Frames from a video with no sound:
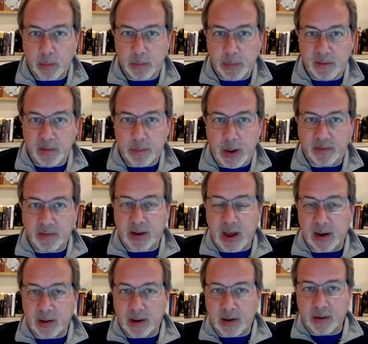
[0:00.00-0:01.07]
Even basic
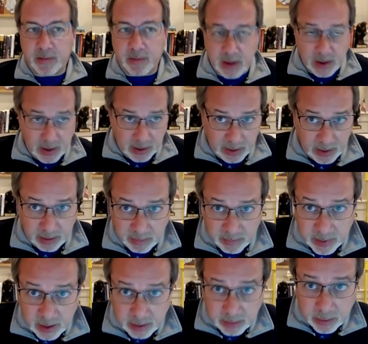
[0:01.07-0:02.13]
analytics,
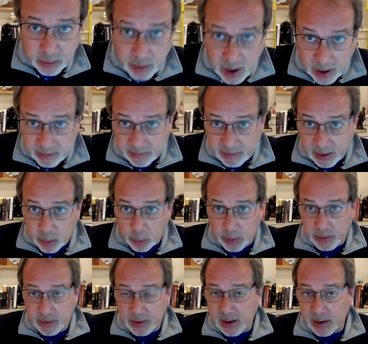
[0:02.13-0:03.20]
even the
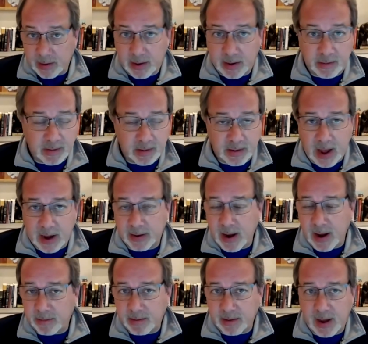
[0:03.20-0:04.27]
hindsight-oriented analytics, the
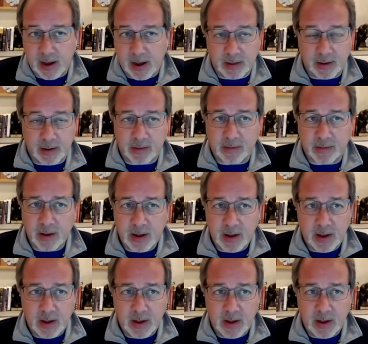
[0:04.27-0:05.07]
diagnostic analytics,